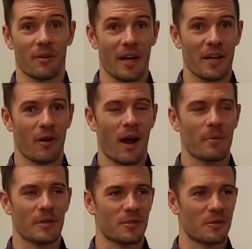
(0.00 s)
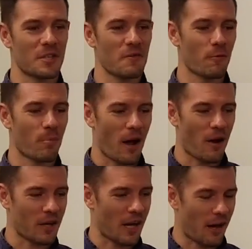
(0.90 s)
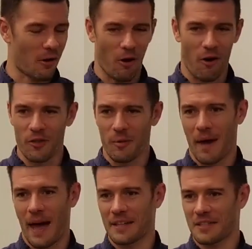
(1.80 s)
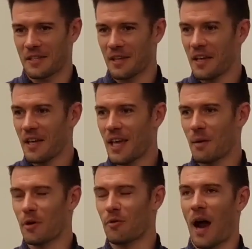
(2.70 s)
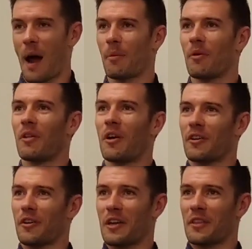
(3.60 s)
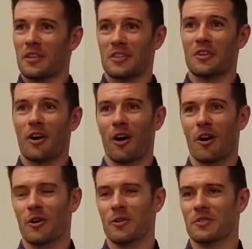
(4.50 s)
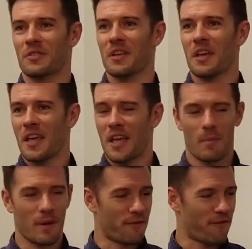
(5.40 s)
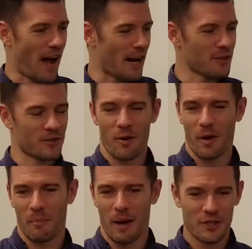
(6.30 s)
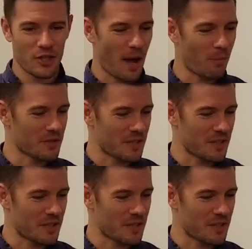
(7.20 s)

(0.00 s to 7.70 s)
underneath the stars. We had fires going. My job was to keep a fire going, and I did an okay job. And